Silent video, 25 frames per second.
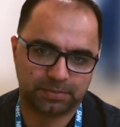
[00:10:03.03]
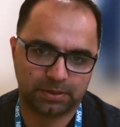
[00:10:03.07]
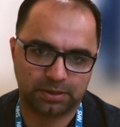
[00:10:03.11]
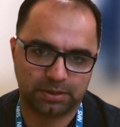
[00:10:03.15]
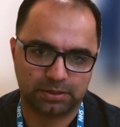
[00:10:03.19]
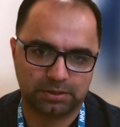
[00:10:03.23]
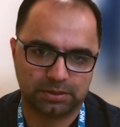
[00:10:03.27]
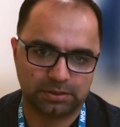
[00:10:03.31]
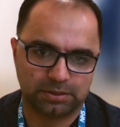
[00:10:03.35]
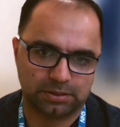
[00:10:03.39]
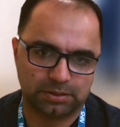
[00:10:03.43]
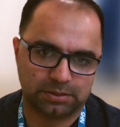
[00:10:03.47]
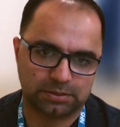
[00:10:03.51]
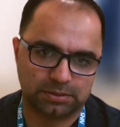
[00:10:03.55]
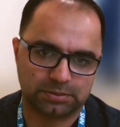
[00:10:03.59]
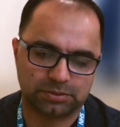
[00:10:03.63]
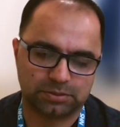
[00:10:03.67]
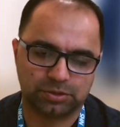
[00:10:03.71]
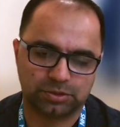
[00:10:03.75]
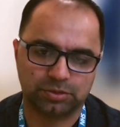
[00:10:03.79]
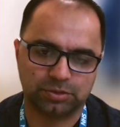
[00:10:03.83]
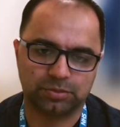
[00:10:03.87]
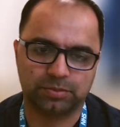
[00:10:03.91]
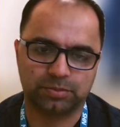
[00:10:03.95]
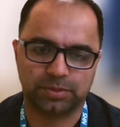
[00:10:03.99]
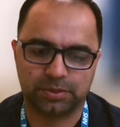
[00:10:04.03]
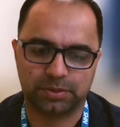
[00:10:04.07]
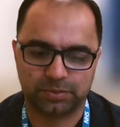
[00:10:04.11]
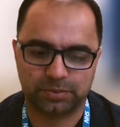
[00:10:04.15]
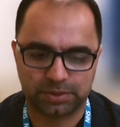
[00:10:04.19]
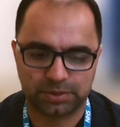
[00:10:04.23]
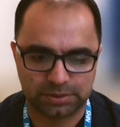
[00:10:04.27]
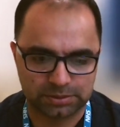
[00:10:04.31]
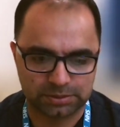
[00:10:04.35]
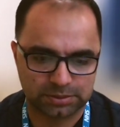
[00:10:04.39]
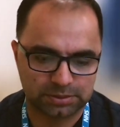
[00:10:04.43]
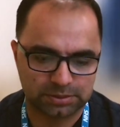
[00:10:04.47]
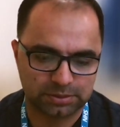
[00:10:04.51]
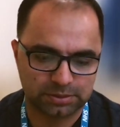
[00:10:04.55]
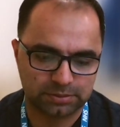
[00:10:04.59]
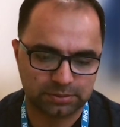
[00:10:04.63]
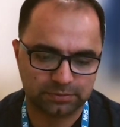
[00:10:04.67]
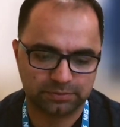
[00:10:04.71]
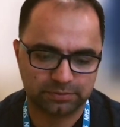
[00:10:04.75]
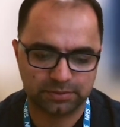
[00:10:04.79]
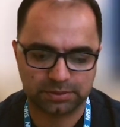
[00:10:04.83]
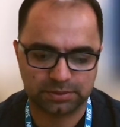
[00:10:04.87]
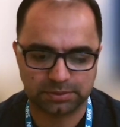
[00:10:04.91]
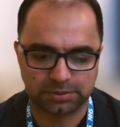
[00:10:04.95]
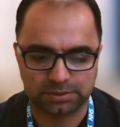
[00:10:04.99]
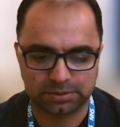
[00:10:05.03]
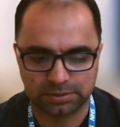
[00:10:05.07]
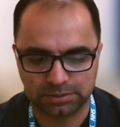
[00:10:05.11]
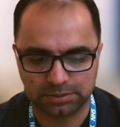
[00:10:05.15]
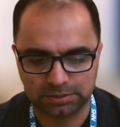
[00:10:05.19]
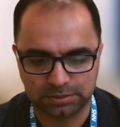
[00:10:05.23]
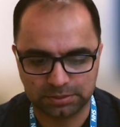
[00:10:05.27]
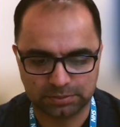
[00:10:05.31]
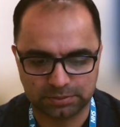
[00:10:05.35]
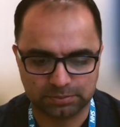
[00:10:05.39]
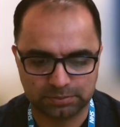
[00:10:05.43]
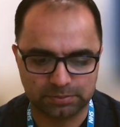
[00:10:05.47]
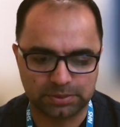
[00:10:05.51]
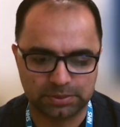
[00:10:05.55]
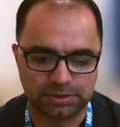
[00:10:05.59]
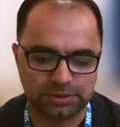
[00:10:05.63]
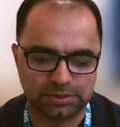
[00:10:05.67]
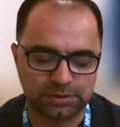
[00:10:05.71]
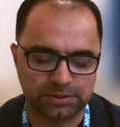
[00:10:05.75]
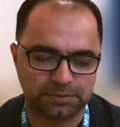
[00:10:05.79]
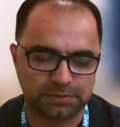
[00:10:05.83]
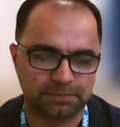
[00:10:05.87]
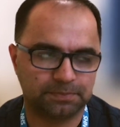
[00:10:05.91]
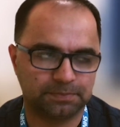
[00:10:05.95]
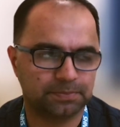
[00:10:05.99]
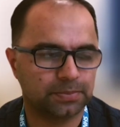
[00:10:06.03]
to prevent further bleeding.